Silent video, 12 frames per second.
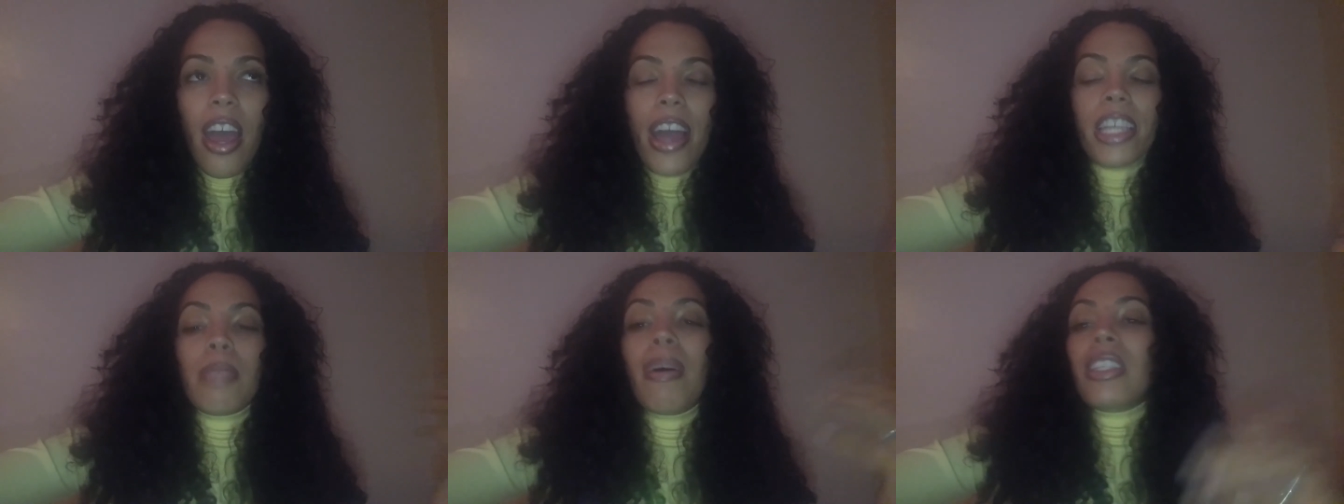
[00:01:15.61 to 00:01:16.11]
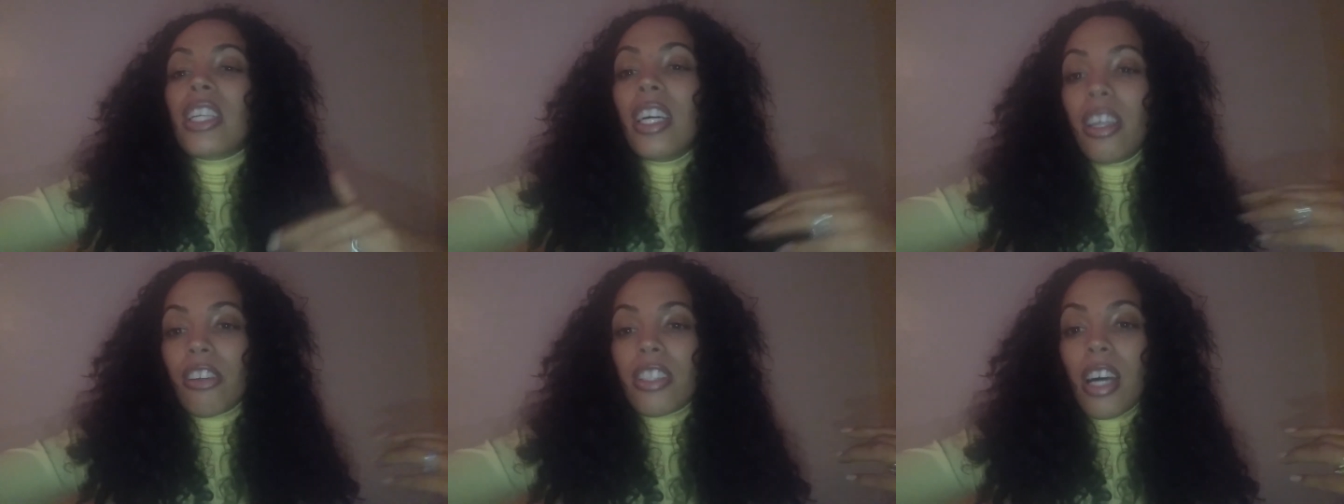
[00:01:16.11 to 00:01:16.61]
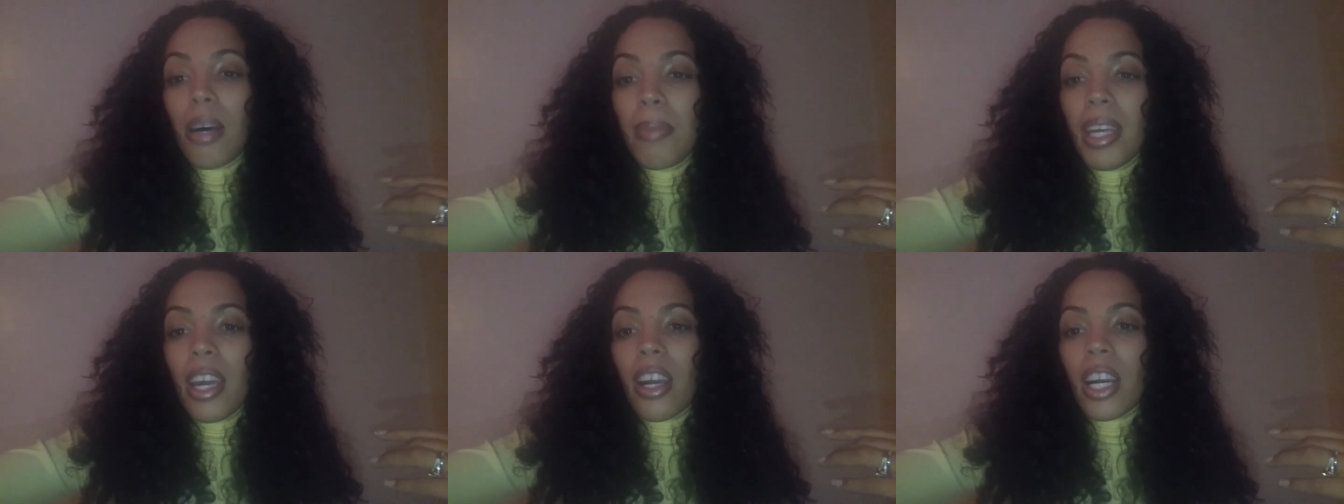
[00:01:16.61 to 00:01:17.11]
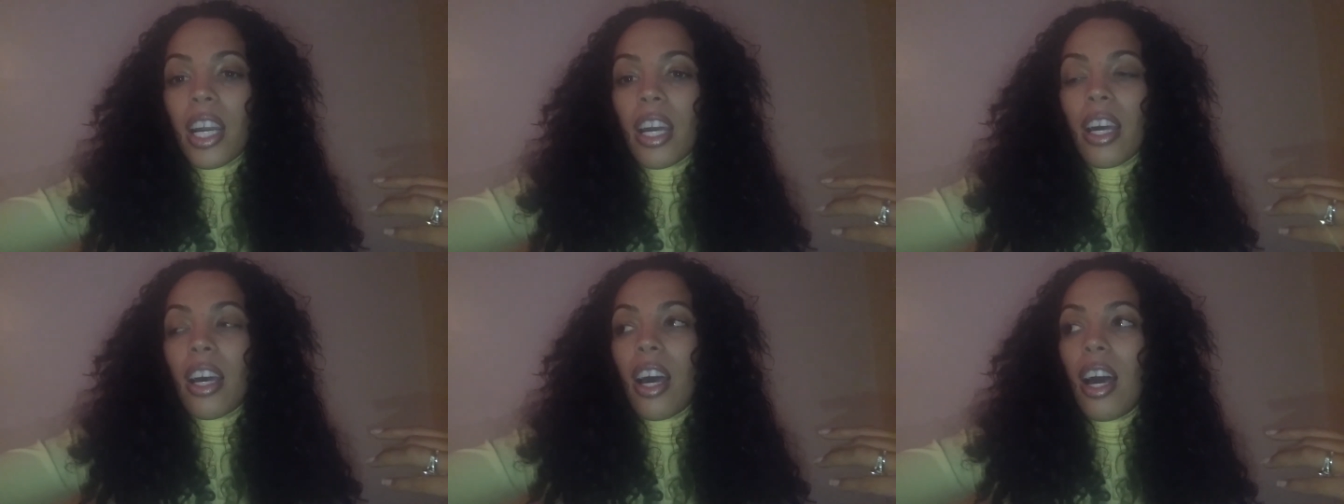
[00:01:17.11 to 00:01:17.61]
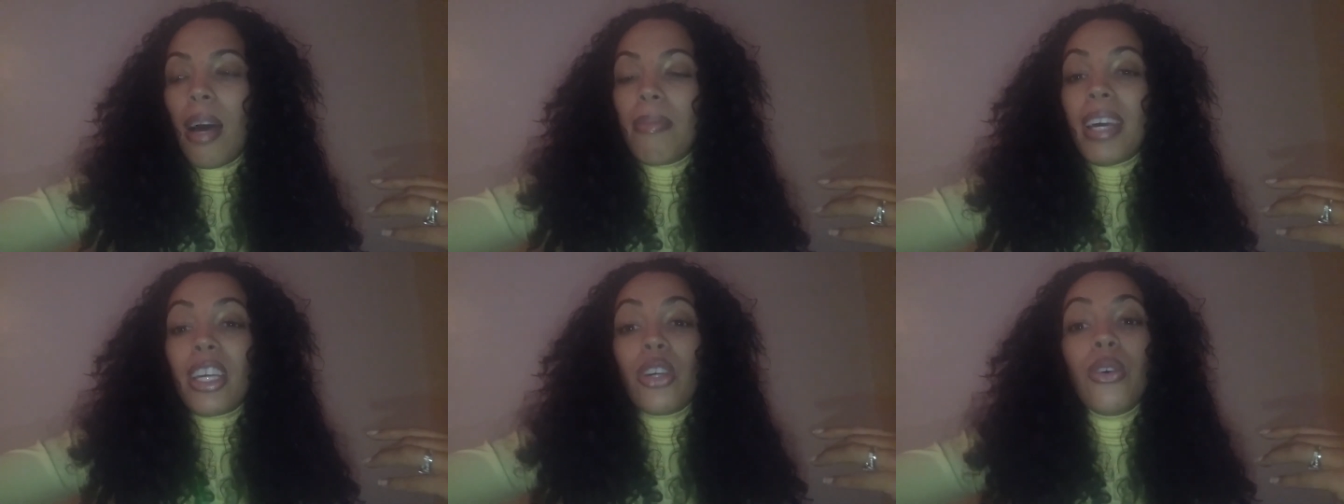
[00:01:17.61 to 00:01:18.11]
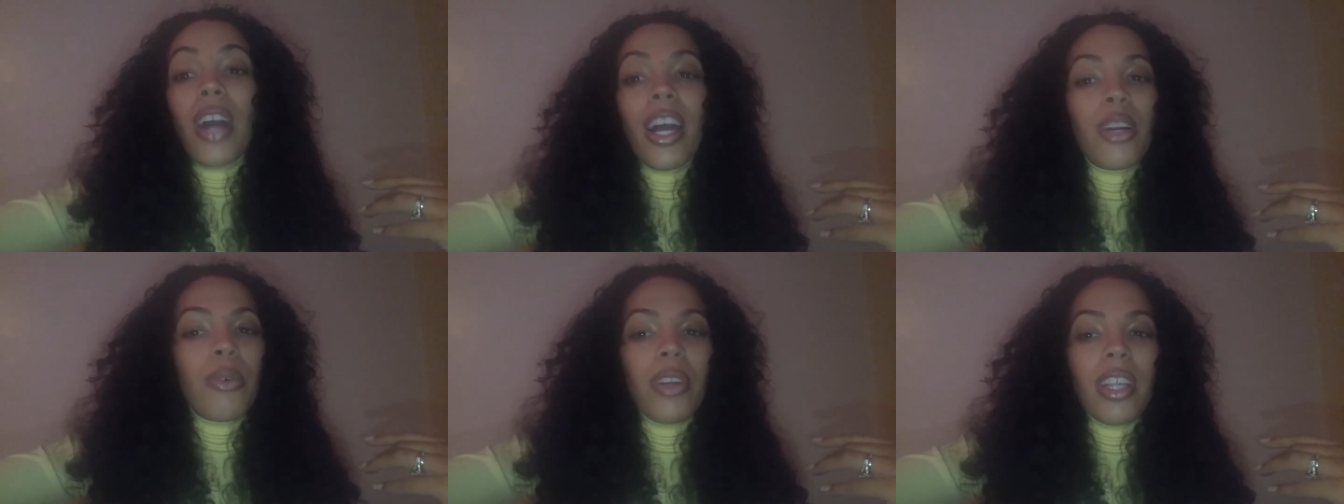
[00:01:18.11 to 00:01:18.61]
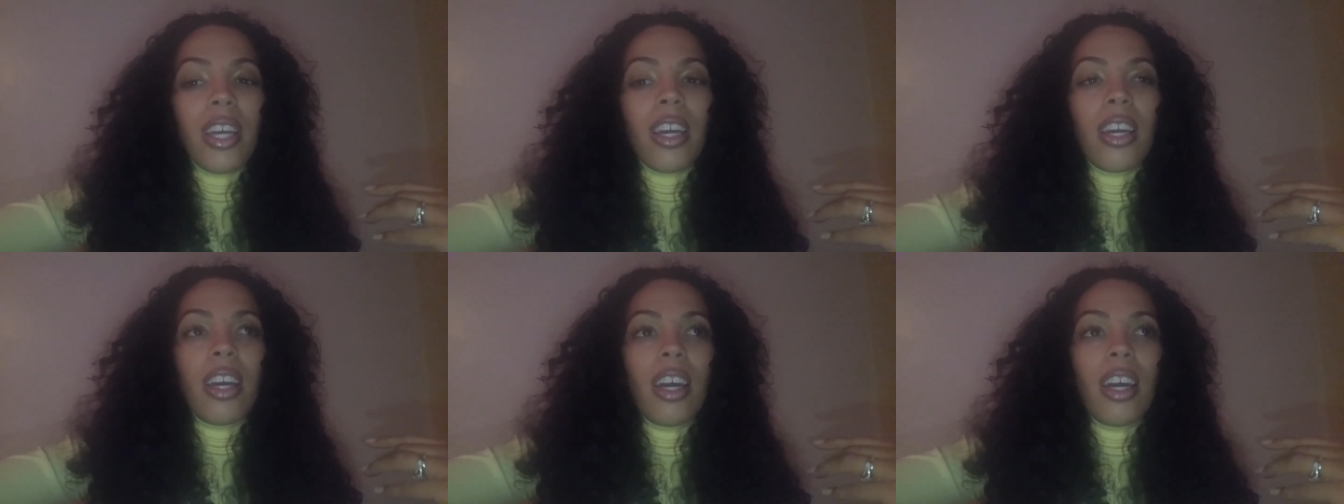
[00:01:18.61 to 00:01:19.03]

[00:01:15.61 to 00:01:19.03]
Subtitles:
especially in your tummy area, that you kind of really,